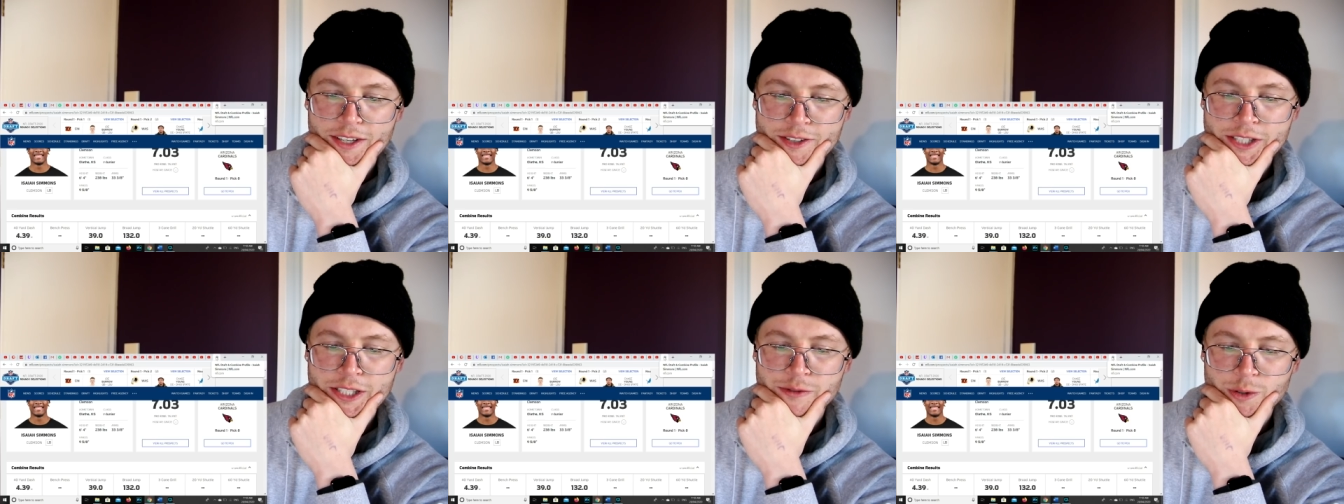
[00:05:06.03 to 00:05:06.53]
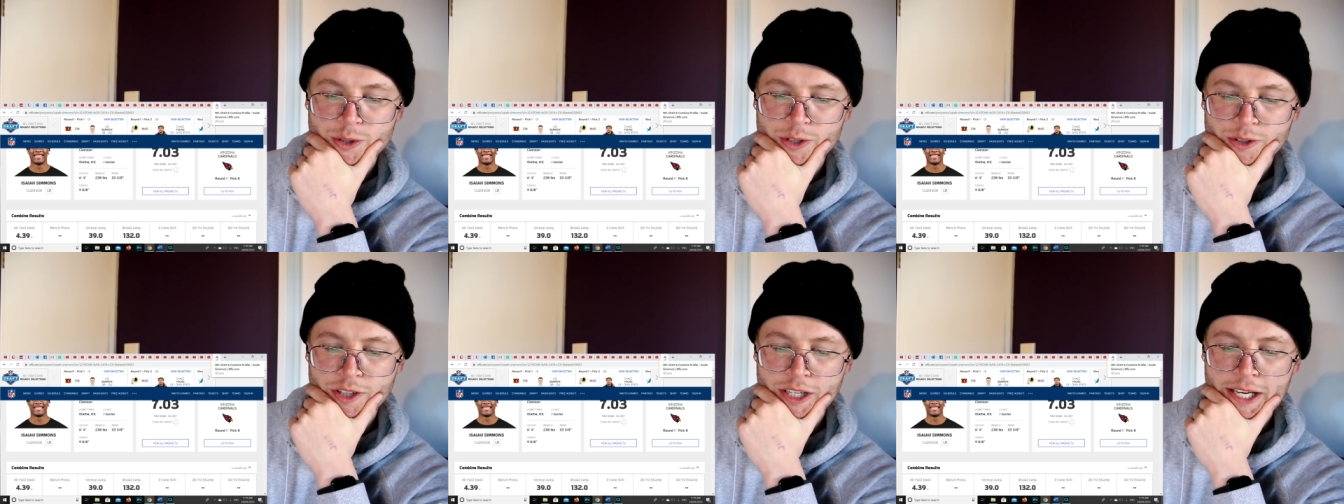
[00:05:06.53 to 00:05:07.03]
six foot four, two
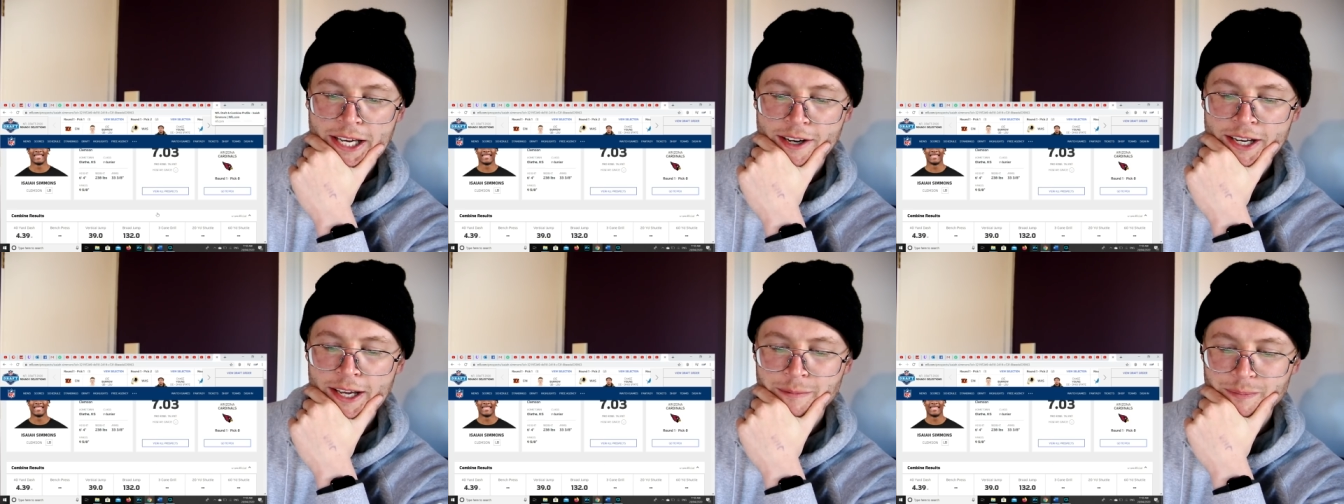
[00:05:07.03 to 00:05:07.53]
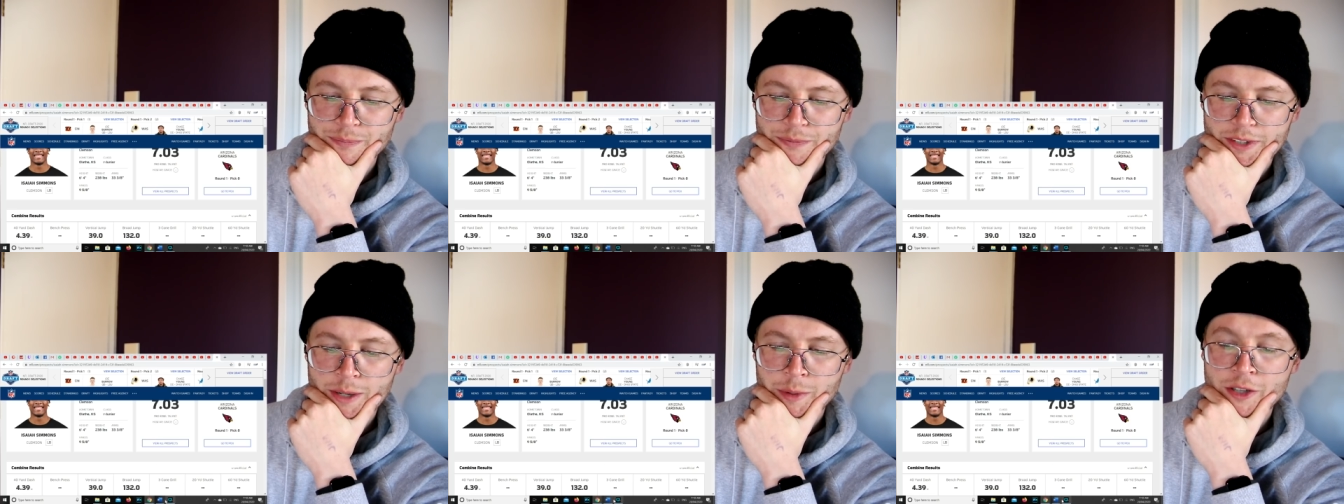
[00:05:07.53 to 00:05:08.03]
thirty-eight. Okay,
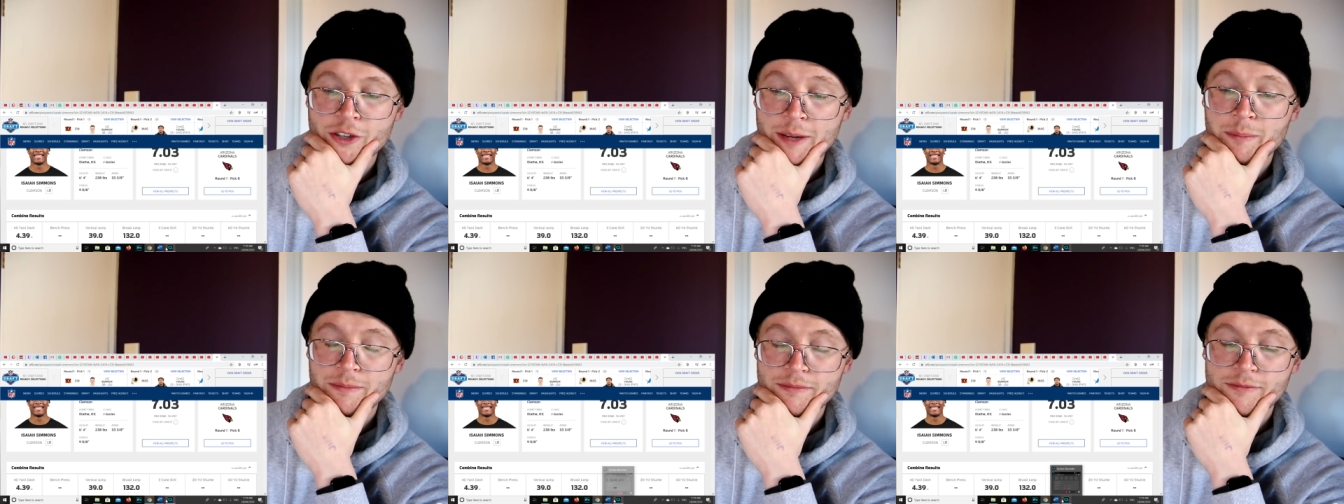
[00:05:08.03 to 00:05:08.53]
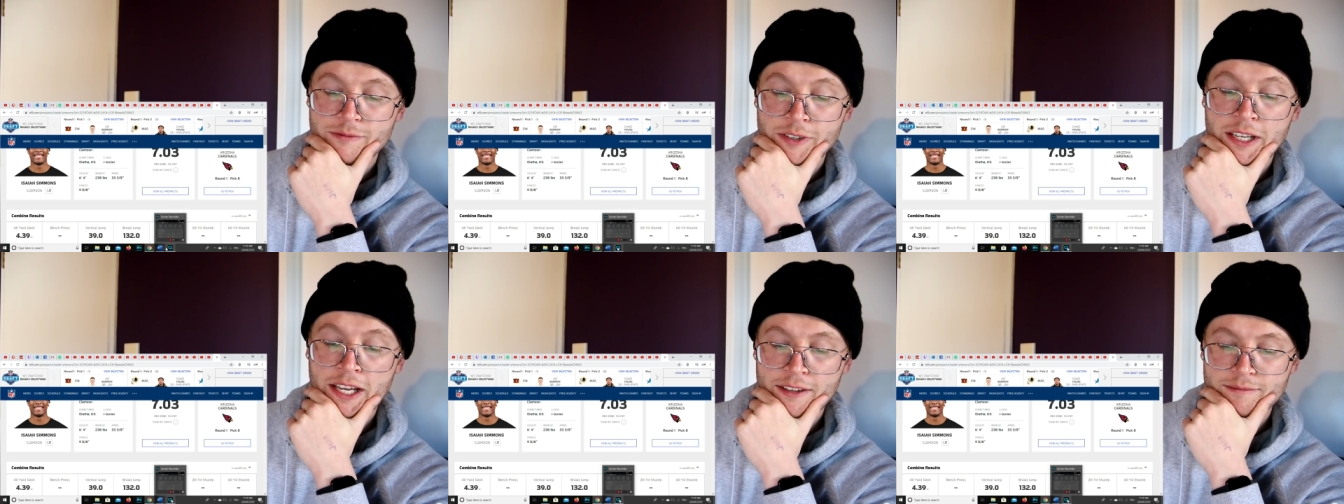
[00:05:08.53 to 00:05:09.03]
I'm going to try and
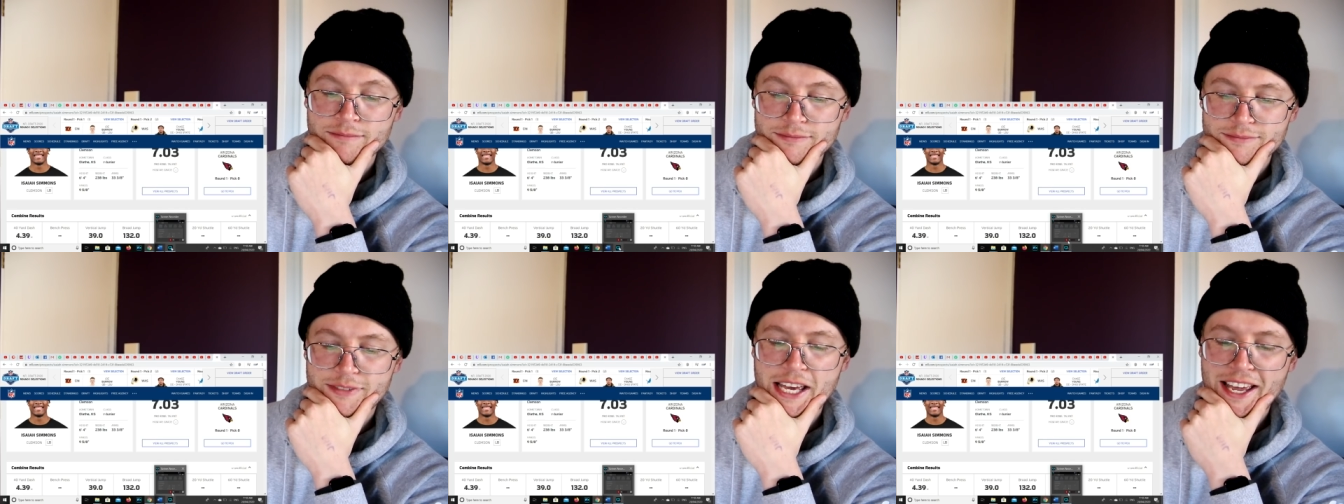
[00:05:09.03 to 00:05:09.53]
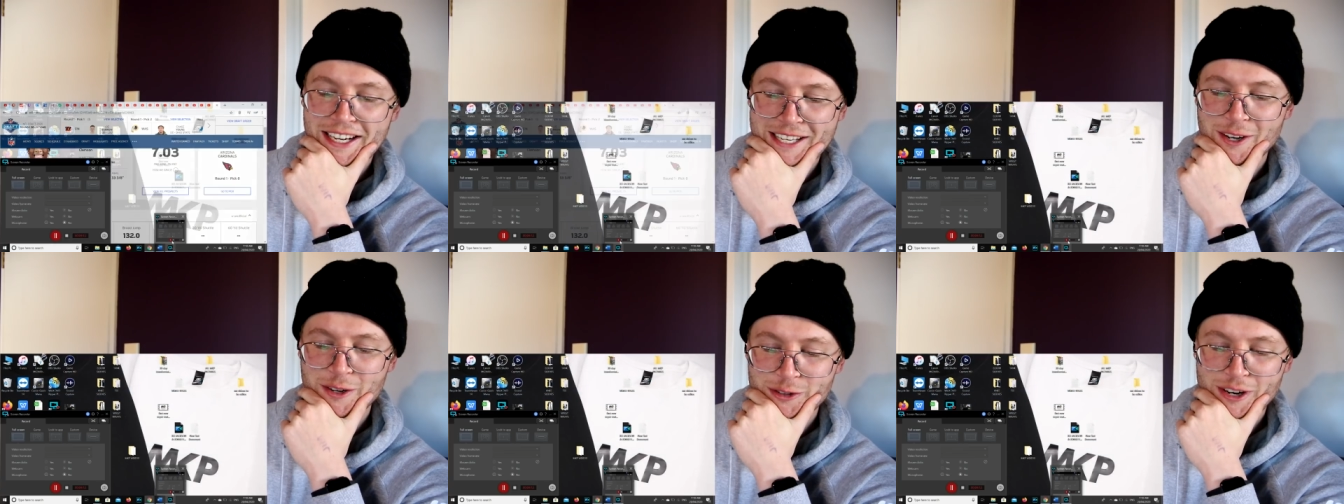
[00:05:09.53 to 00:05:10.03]
forget that he
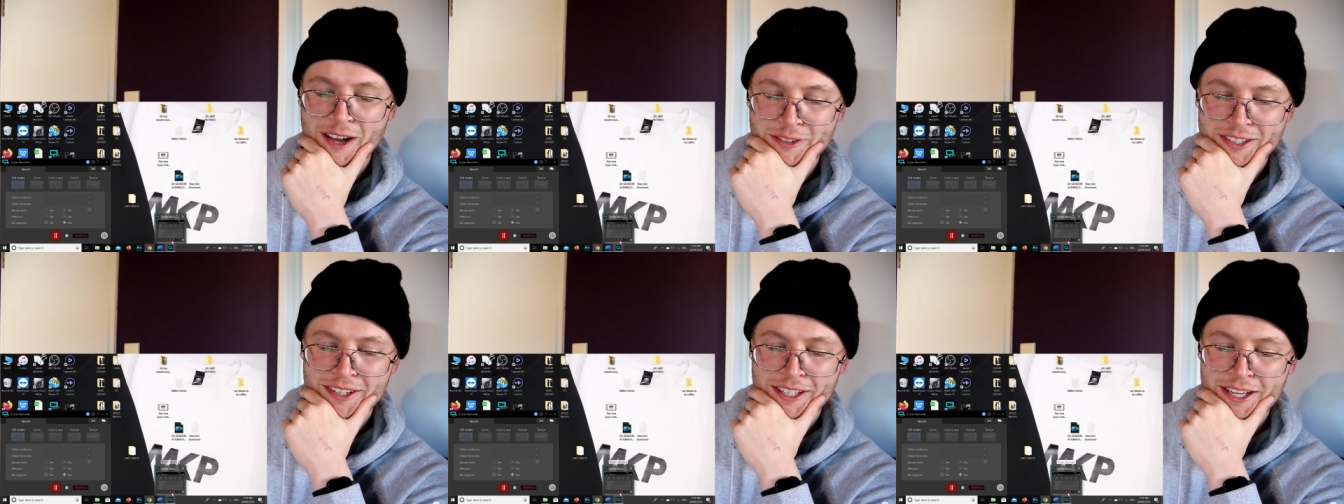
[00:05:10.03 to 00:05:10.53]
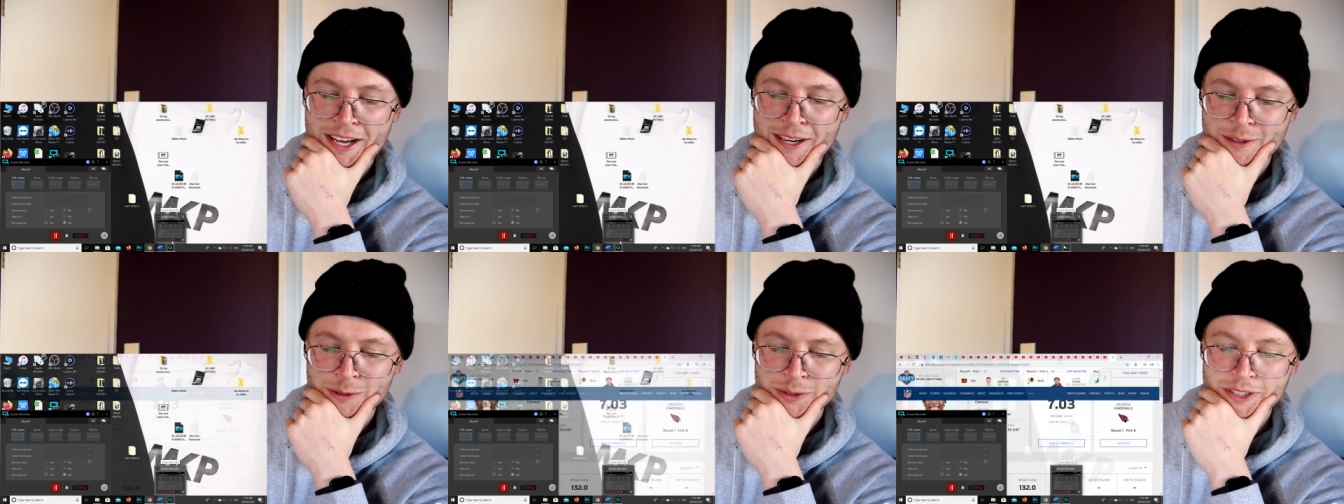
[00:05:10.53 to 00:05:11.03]
got drafted to the
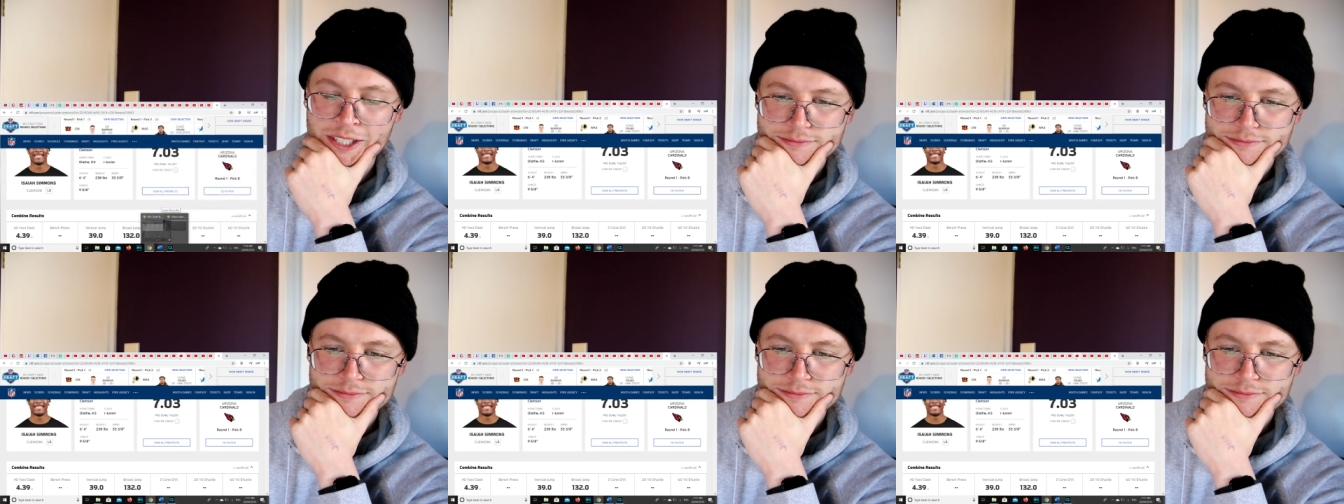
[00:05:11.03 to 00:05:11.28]
Cardinals.